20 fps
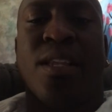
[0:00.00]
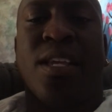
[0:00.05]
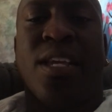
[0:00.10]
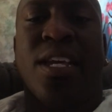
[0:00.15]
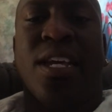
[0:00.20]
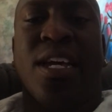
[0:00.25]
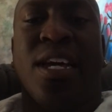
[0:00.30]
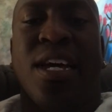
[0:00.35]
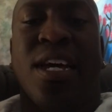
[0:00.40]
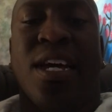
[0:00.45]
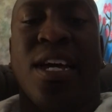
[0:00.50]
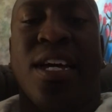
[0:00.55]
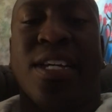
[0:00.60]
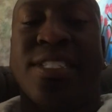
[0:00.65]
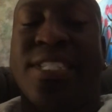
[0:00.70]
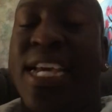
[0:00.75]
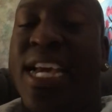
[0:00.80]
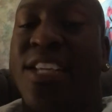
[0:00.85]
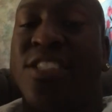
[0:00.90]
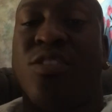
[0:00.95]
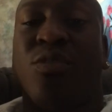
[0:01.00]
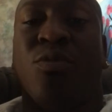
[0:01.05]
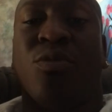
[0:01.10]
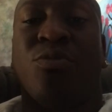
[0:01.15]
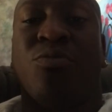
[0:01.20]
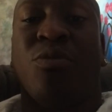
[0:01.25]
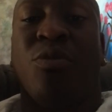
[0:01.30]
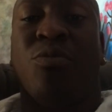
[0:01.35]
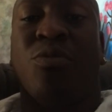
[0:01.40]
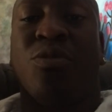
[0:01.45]
Yeah,
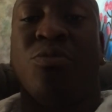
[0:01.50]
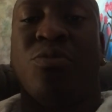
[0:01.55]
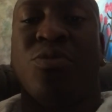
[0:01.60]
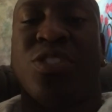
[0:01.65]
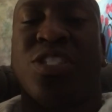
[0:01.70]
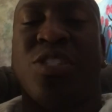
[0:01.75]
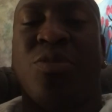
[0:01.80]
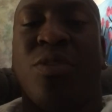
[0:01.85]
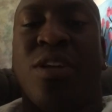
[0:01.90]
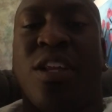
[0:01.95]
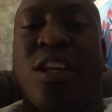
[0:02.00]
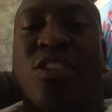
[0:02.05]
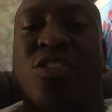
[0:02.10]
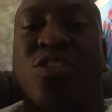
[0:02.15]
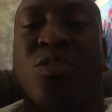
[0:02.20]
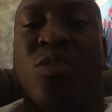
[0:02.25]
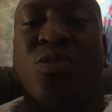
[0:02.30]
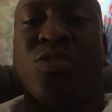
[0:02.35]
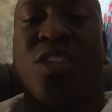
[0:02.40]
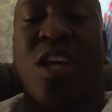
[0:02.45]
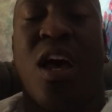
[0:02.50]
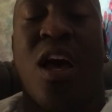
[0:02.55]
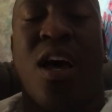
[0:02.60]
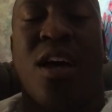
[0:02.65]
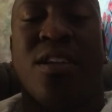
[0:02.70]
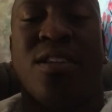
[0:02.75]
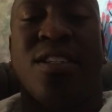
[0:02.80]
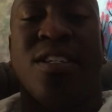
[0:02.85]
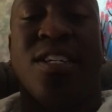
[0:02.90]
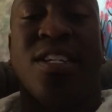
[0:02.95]
so we'll see what else goes on.